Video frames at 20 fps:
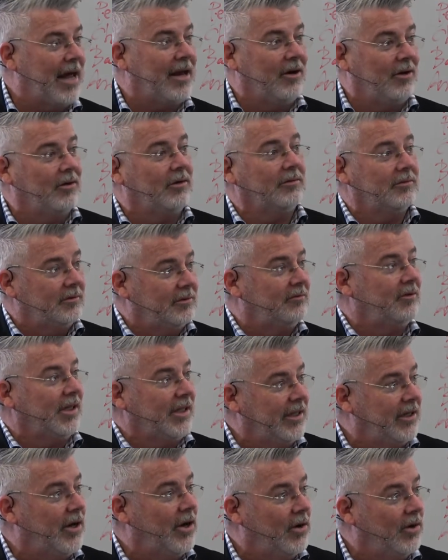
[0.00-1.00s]
I don't
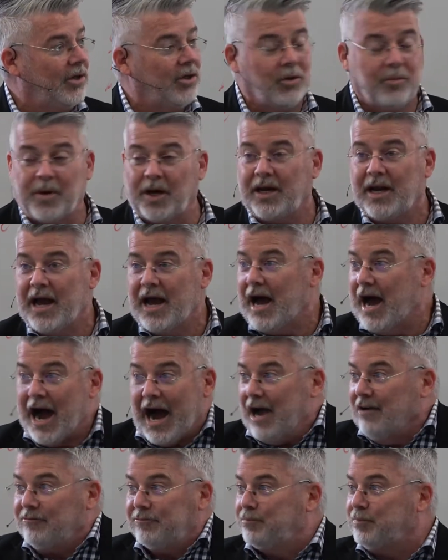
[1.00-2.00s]
really know you, but
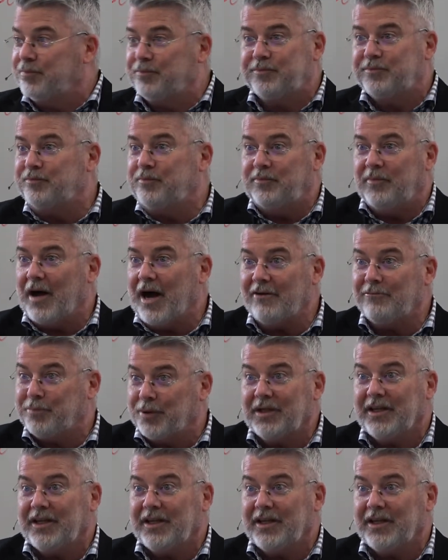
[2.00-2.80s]
I've